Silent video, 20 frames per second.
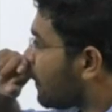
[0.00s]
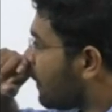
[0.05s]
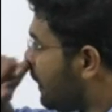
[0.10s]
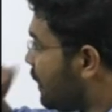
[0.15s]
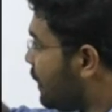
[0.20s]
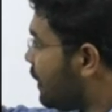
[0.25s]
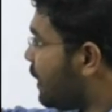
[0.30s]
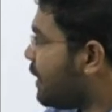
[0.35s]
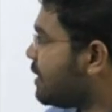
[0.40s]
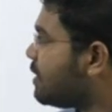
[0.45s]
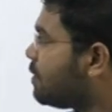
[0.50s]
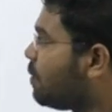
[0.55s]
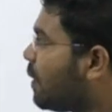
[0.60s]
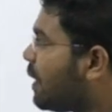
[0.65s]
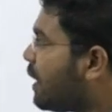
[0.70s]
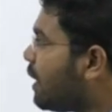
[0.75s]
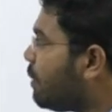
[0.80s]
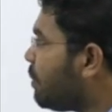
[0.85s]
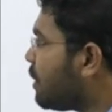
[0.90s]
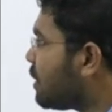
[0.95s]
India is
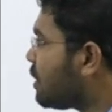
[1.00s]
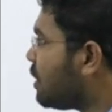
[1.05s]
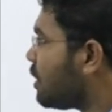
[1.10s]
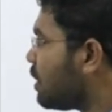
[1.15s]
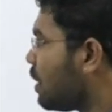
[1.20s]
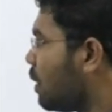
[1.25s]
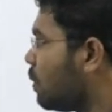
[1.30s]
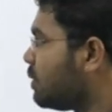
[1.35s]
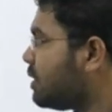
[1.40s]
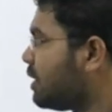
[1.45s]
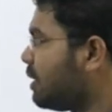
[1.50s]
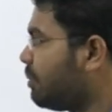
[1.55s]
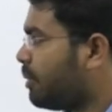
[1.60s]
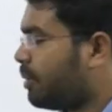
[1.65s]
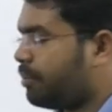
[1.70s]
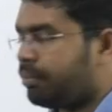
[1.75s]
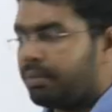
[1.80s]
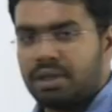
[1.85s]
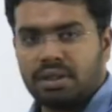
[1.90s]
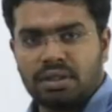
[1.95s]
one among the council
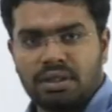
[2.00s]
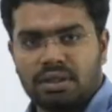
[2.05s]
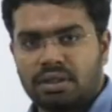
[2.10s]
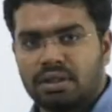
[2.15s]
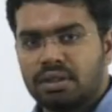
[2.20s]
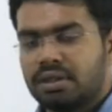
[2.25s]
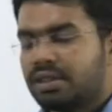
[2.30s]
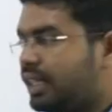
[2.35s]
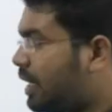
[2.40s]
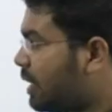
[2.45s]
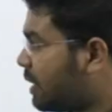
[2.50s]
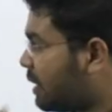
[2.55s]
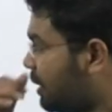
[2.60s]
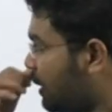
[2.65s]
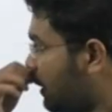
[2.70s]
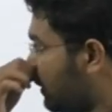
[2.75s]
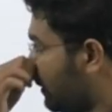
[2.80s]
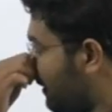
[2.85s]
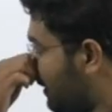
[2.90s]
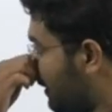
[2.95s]
members. Select
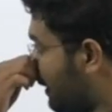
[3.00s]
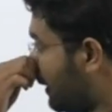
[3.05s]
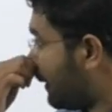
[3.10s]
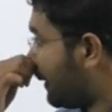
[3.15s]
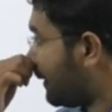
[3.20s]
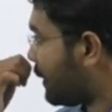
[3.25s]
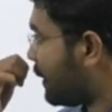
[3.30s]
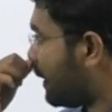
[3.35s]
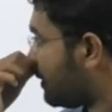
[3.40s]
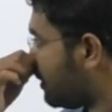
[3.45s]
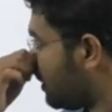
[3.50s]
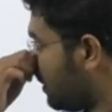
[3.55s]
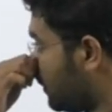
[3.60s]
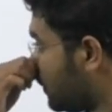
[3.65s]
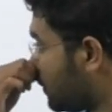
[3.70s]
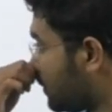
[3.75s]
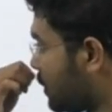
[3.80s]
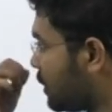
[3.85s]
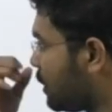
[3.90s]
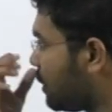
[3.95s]
the correct answer
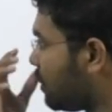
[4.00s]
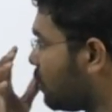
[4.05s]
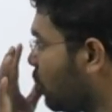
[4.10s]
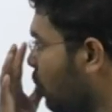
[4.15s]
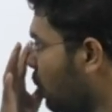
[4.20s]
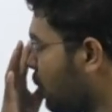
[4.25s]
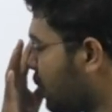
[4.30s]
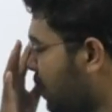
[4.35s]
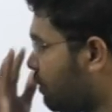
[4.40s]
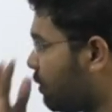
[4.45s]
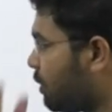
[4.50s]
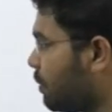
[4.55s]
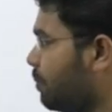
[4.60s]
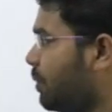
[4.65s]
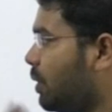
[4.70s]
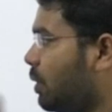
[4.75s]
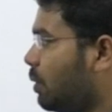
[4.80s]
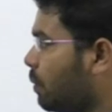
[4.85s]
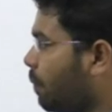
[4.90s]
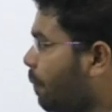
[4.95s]
using the code given
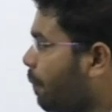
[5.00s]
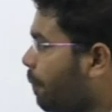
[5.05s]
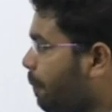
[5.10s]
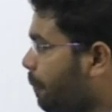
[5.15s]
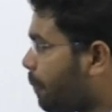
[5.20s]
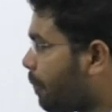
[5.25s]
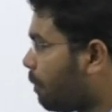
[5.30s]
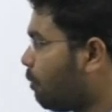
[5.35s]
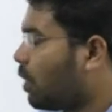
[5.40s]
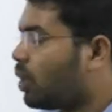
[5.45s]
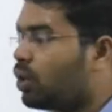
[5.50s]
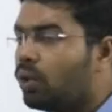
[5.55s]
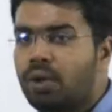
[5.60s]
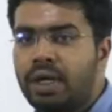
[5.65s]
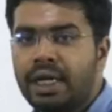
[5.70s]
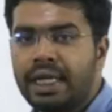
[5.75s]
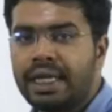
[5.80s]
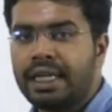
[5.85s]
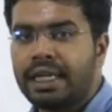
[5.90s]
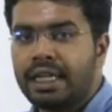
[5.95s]
below. One
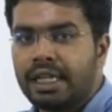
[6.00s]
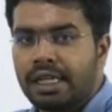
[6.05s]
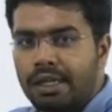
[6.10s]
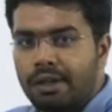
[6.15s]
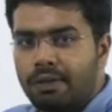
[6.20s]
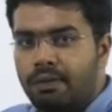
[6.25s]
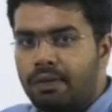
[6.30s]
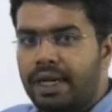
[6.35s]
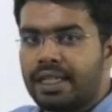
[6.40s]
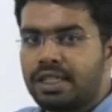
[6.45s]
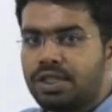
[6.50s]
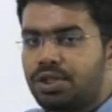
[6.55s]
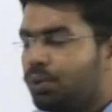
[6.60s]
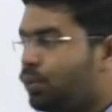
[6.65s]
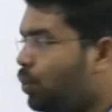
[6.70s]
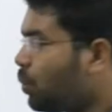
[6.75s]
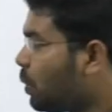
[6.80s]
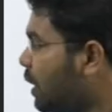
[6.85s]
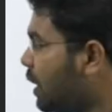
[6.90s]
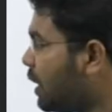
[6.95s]
only, one and
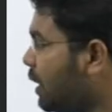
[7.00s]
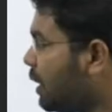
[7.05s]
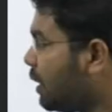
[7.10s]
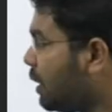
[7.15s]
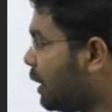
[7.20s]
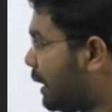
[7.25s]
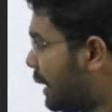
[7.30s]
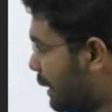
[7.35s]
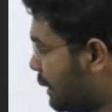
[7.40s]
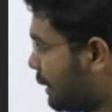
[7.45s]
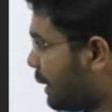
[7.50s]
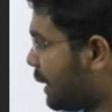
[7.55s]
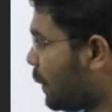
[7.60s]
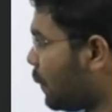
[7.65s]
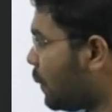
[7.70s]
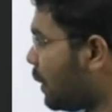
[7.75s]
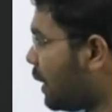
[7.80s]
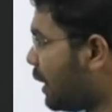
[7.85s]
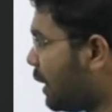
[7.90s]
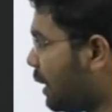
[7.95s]
two only, three
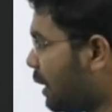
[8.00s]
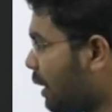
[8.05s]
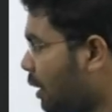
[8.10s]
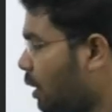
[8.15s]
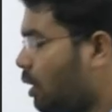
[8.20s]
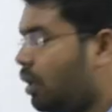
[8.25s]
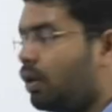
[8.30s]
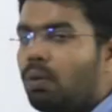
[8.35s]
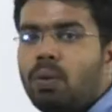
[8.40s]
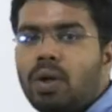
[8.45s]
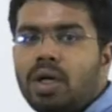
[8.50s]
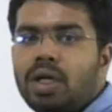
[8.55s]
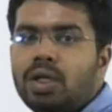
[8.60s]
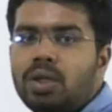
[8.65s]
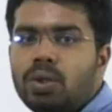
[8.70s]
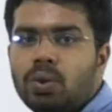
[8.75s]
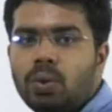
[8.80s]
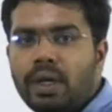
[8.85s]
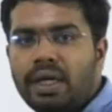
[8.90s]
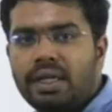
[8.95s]
only, one,
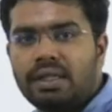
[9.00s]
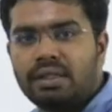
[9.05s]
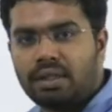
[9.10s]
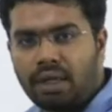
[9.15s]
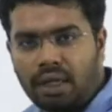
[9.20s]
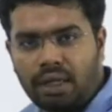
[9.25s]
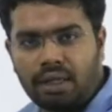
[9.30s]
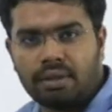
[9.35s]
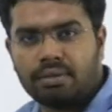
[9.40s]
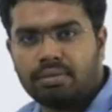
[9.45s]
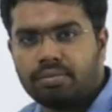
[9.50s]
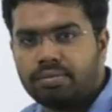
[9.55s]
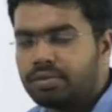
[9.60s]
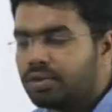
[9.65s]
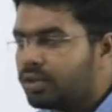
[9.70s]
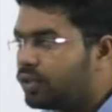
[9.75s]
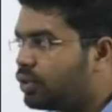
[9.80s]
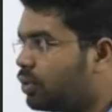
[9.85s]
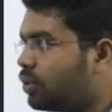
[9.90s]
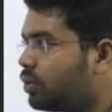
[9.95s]
two and three.
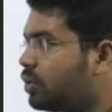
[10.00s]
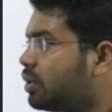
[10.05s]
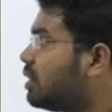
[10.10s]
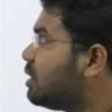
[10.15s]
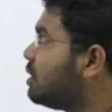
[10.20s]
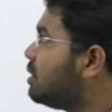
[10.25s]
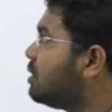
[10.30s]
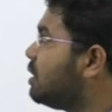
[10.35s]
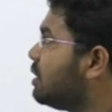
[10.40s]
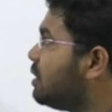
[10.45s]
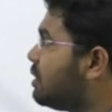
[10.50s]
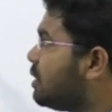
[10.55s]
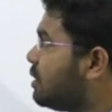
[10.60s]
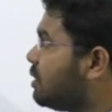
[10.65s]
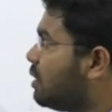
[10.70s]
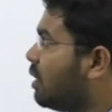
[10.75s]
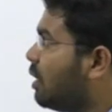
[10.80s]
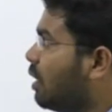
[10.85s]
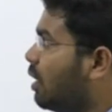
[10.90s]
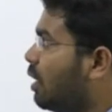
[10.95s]
So this is
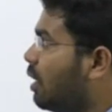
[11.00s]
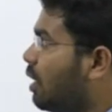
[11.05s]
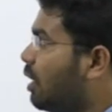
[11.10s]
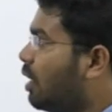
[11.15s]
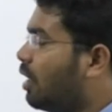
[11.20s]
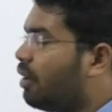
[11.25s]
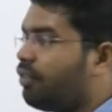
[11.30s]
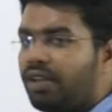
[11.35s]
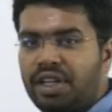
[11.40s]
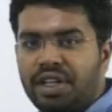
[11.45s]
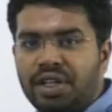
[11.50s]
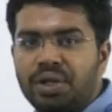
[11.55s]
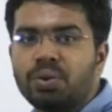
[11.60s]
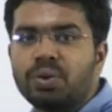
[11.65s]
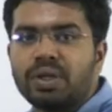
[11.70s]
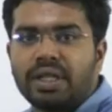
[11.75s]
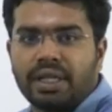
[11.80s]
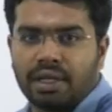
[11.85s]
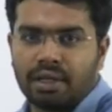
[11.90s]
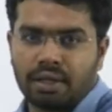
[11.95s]
very new
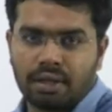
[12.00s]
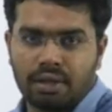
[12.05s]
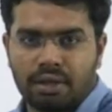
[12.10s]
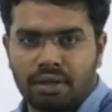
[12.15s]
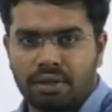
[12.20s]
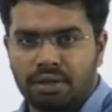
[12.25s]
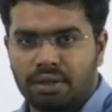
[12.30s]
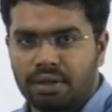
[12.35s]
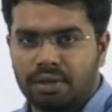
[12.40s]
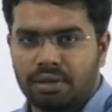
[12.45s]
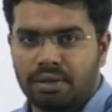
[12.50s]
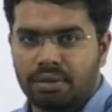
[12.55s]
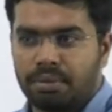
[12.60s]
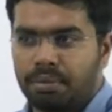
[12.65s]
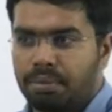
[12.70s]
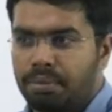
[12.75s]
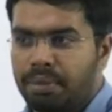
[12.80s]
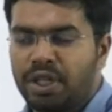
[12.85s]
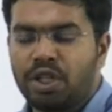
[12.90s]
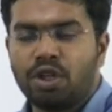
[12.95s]
thing.
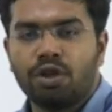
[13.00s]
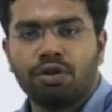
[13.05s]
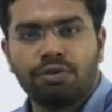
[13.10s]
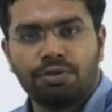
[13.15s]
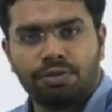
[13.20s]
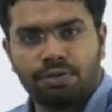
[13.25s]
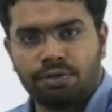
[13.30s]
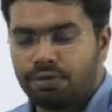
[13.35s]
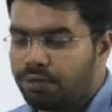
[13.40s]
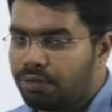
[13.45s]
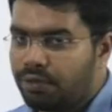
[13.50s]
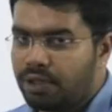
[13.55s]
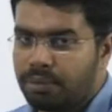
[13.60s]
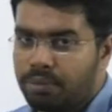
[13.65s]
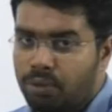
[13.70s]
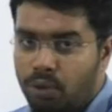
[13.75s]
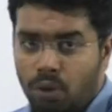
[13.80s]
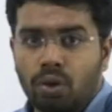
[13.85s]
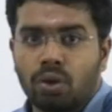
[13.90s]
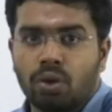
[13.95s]
Many of
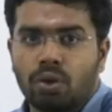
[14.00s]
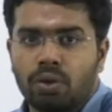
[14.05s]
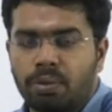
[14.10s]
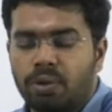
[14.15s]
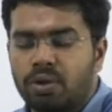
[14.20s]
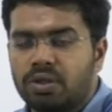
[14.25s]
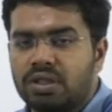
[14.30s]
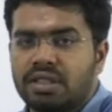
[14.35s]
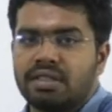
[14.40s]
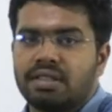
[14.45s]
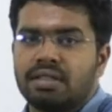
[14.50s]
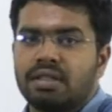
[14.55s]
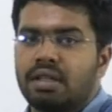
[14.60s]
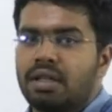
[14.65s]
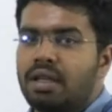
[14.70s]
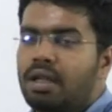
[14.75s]
them don't know about this.